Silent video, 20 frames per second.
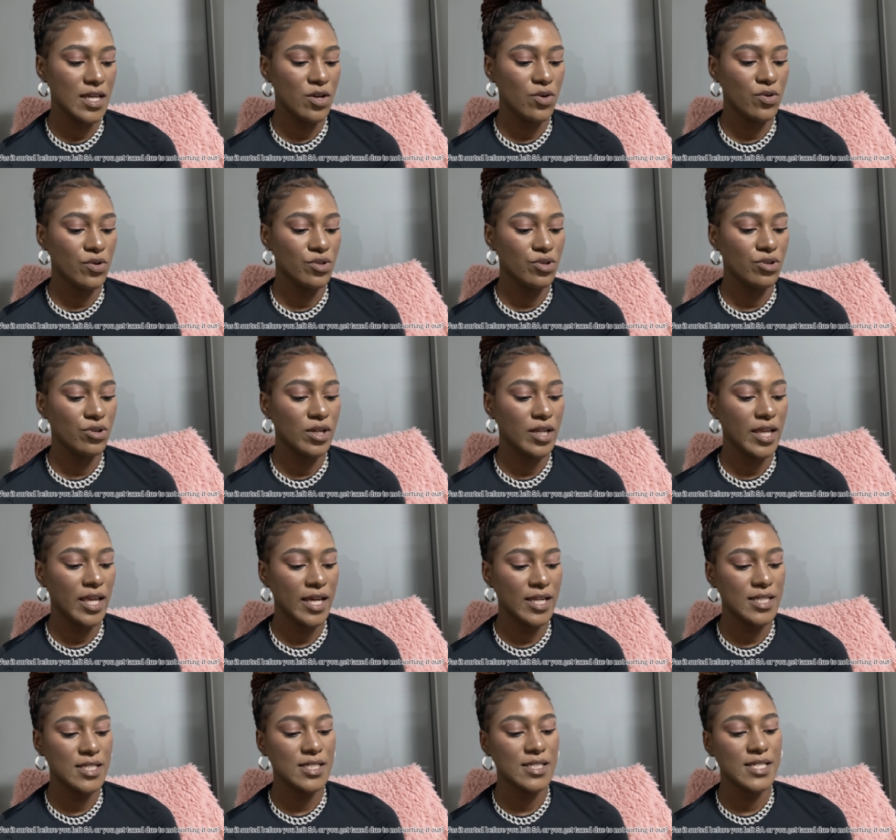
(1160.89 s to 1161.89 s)
or you
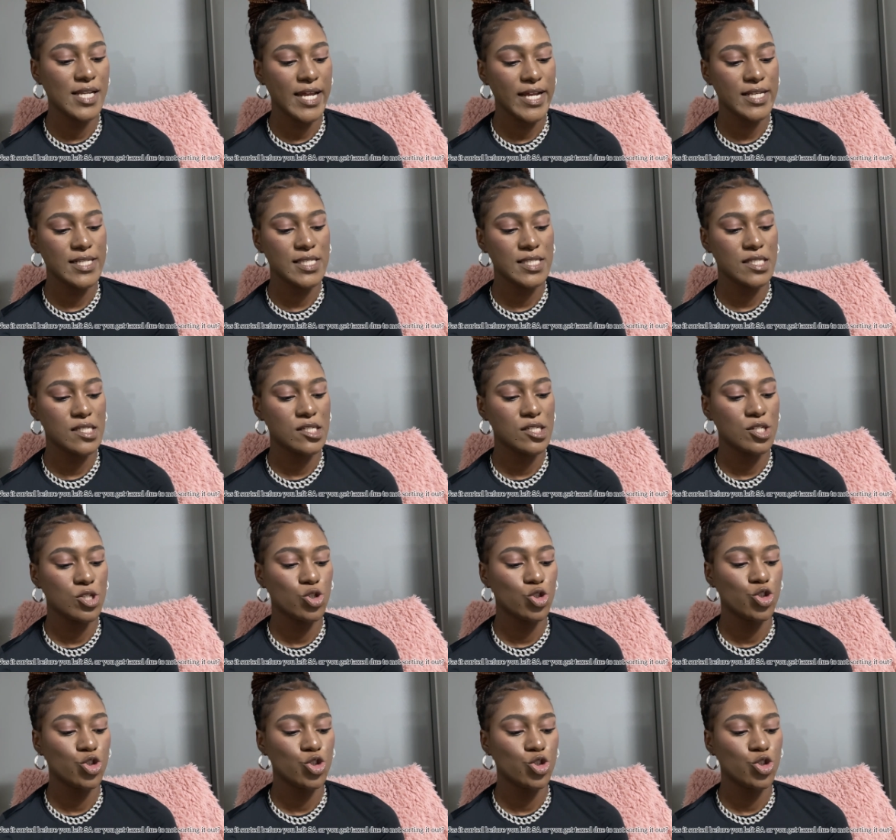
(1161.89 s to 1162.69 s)
get text